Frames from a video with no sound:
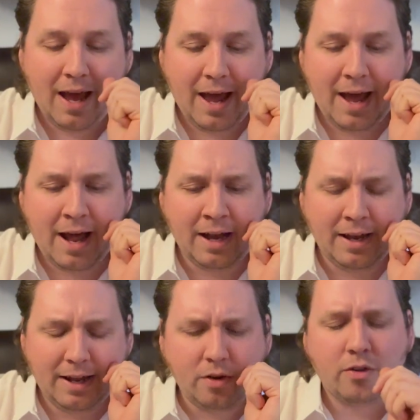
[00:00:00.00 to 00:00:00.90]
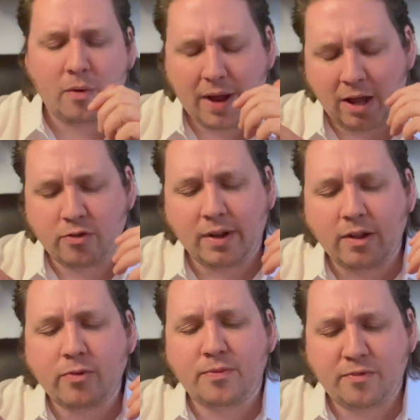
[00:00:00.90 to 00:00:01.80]
And okay, so
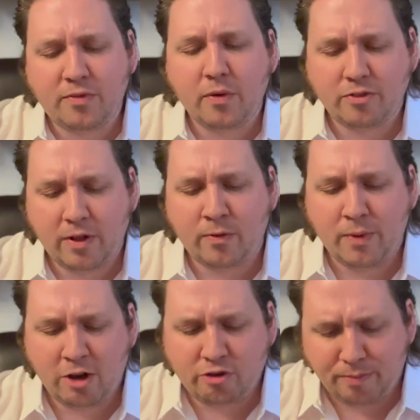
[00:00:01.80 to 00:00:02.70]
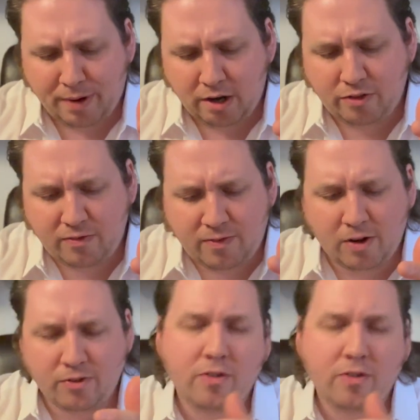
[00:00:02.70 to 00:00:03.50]
let's focus on the racial parts first.